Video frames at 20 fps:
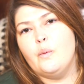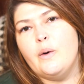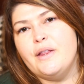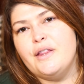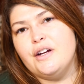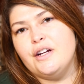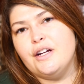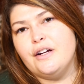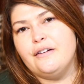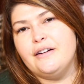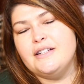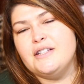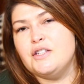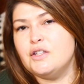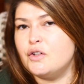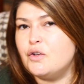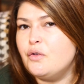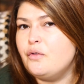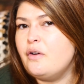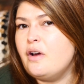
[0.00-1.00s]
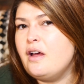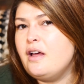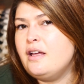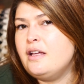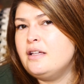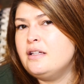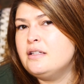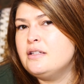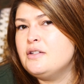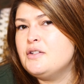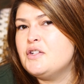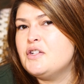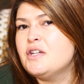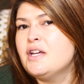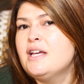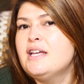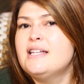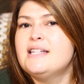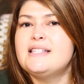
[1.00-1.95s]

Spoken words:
Whether you're into grunge,